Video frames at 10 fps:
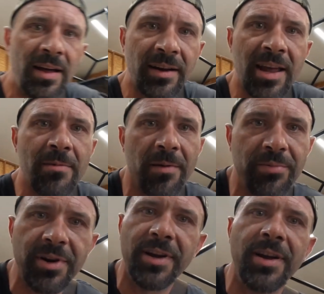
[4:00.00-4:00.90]
Oh, it came out
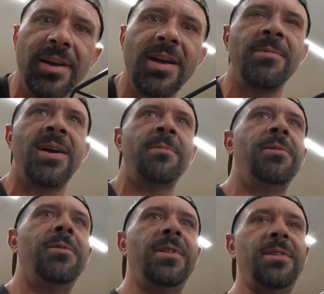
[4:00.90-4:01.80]
pretty good. I'm
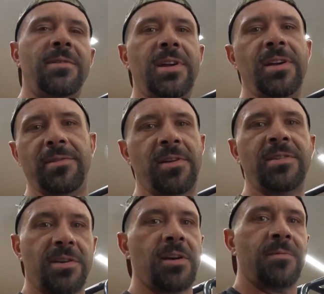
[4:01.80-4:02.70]
happy with it.
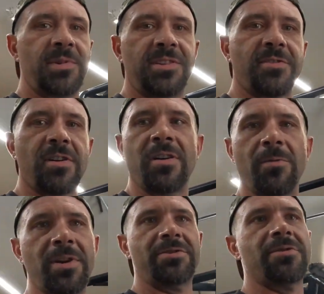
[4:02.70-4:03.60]
It's gonna be
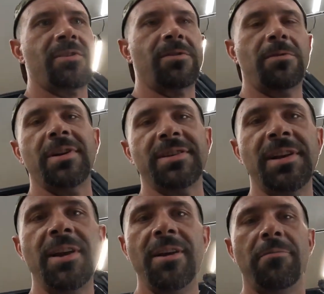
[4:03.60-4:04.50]
strong, way stronger than it
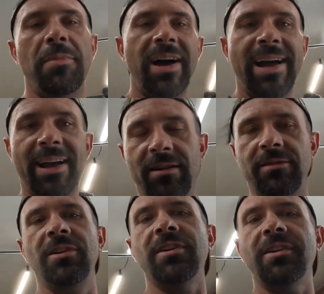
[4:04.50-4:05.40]
was. But
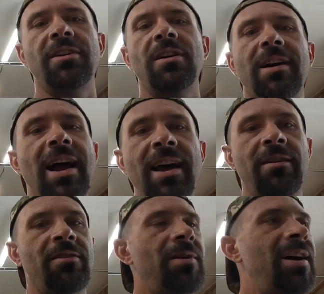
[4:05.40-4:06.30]
looking it over, I
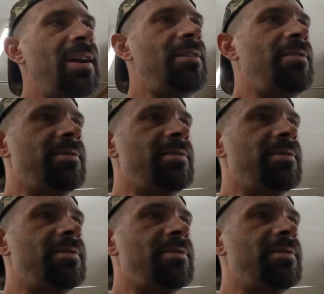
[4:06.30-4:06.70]
don't know why I didn't